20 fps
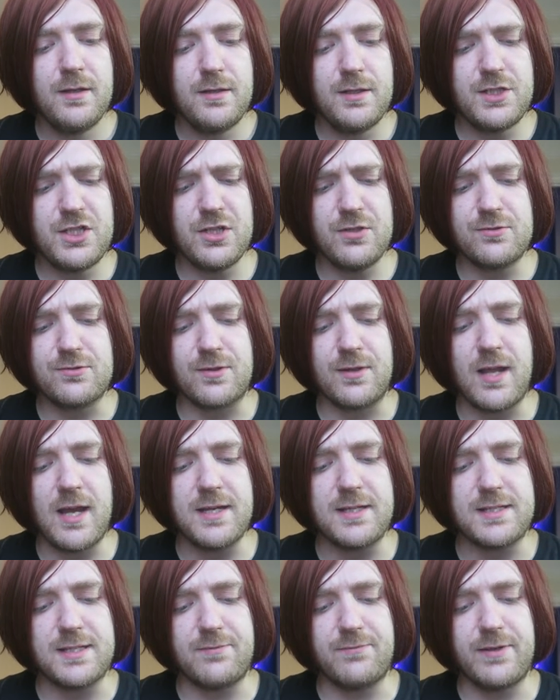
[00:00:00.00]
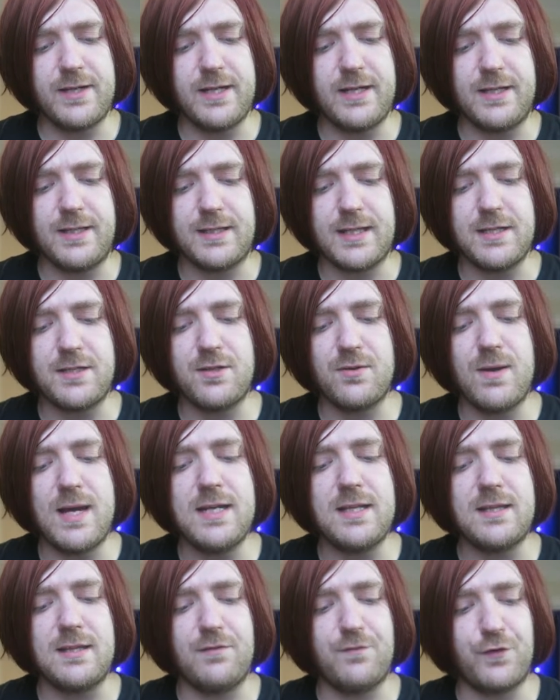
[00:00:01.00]
The children liked it really, they do
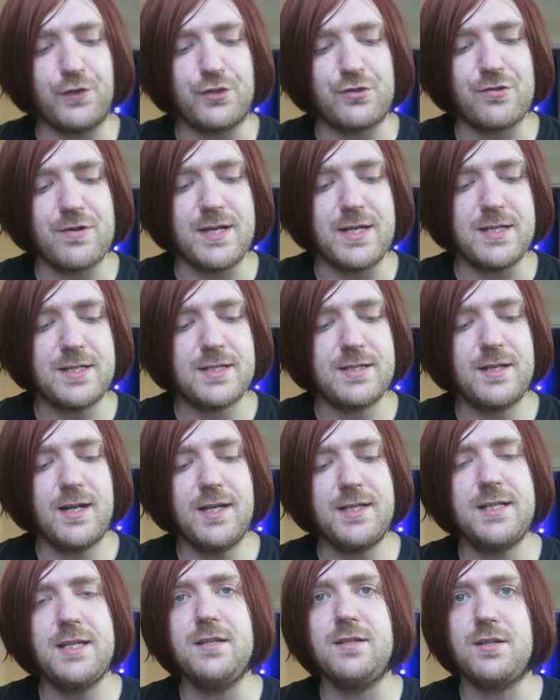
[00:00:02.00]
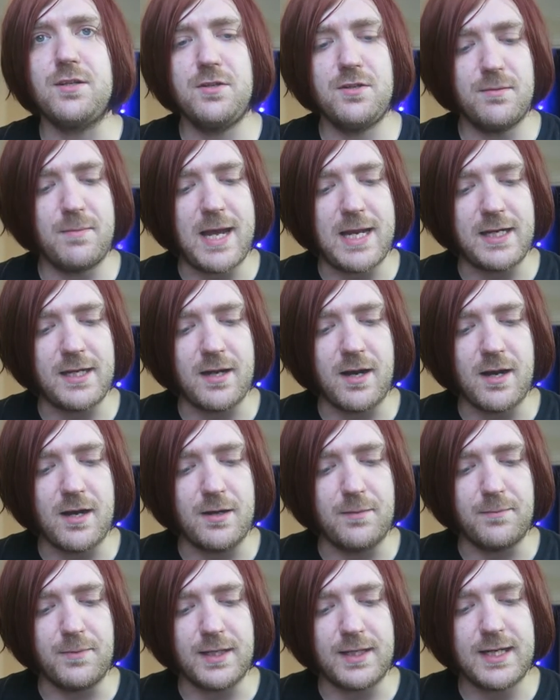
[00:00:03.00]
anything for treats. I didn't do them any
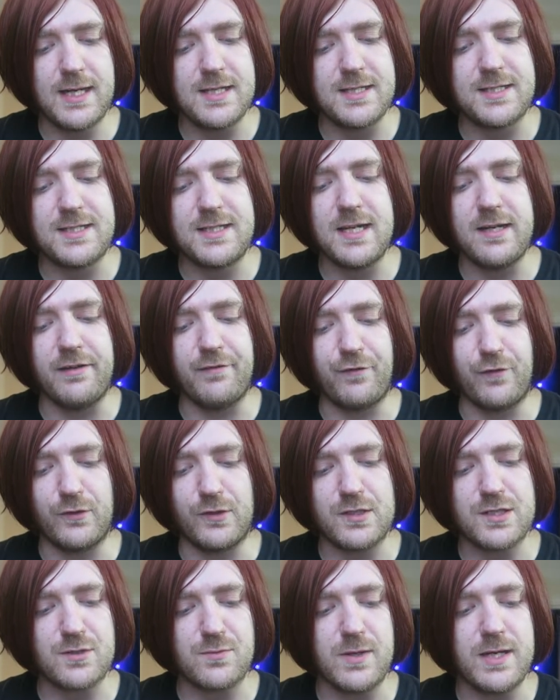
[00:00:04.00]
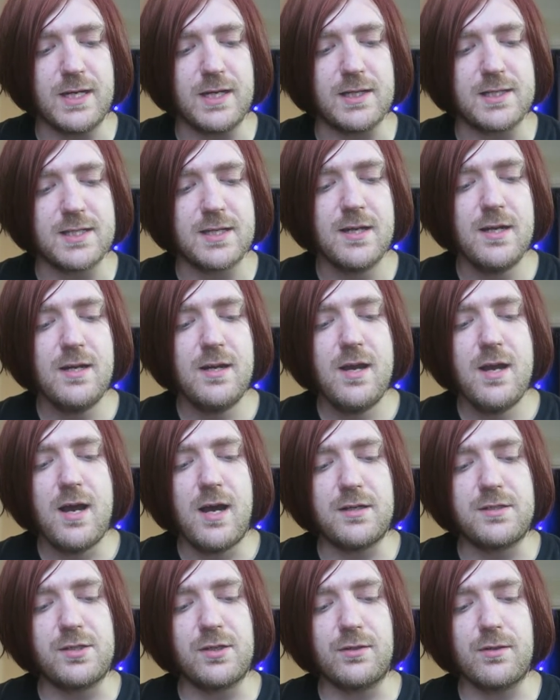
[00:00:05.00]
harm, the kids did it for the sweets.
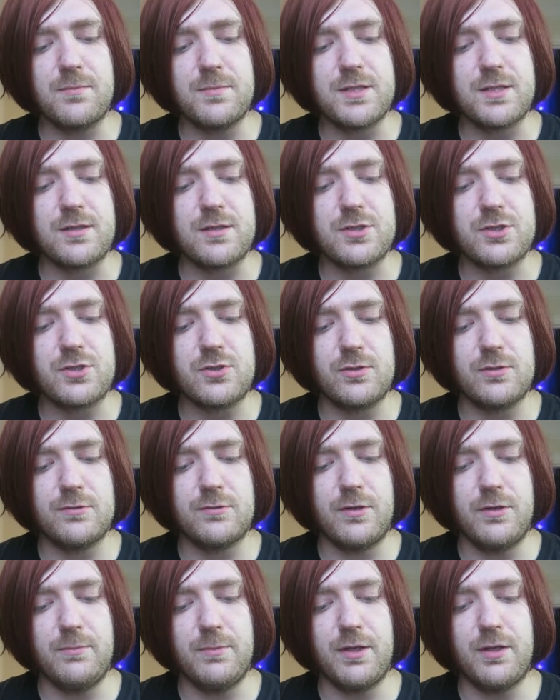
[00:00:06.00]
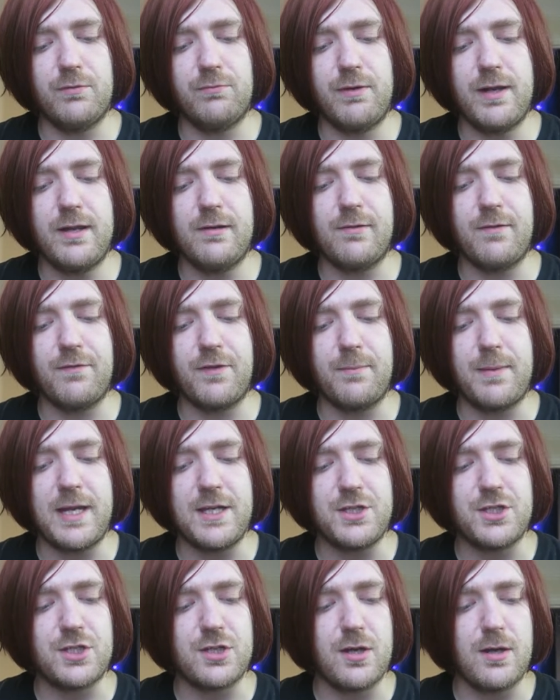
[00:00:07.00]
I took them to the storeroom at the rear of the
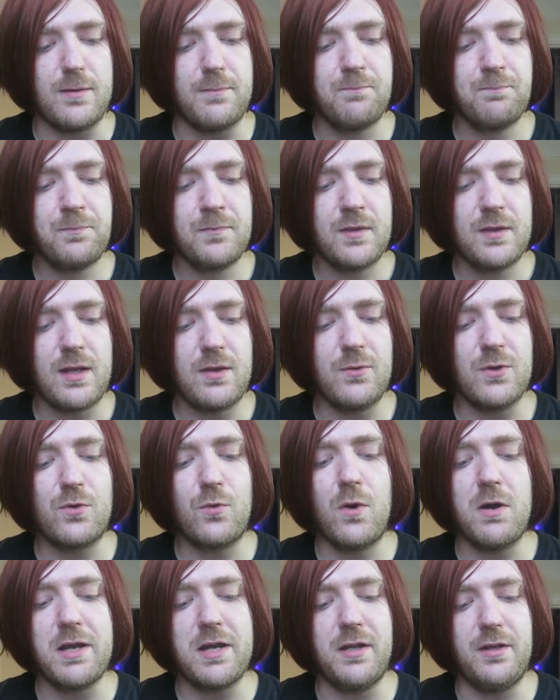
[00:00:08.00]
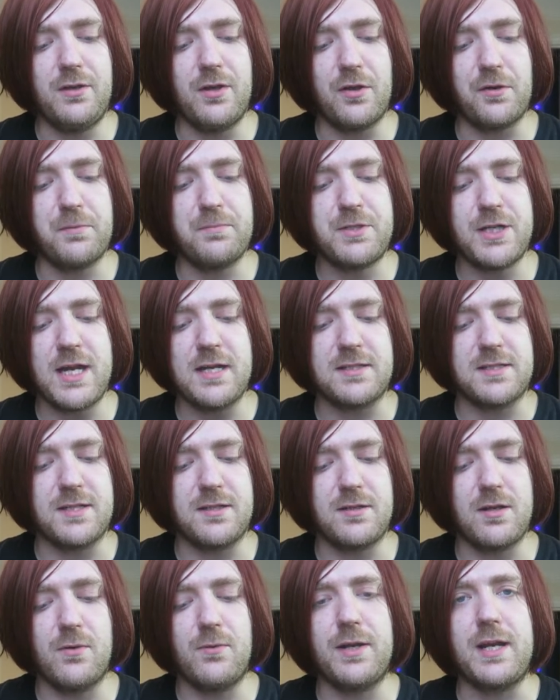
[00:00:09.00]
main shop. They were quiet, none
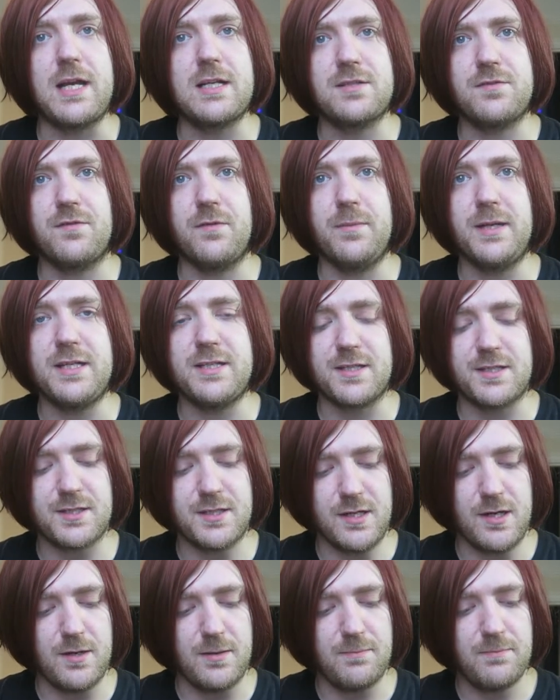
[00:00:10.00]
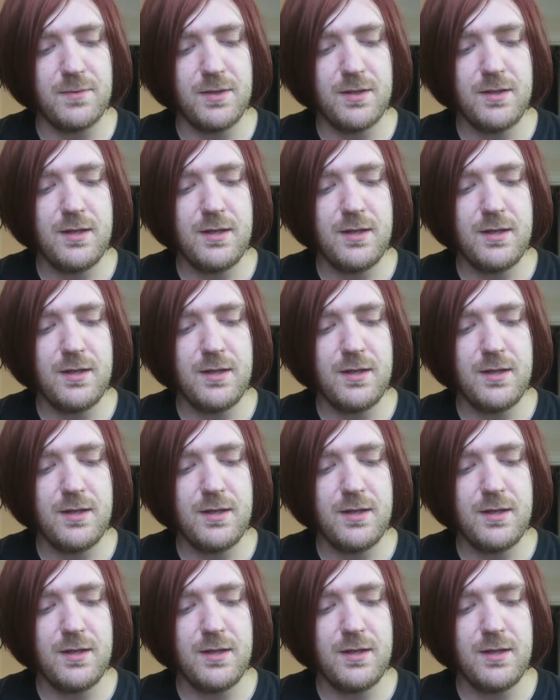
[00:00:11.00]
objected, no one asked for me to stop.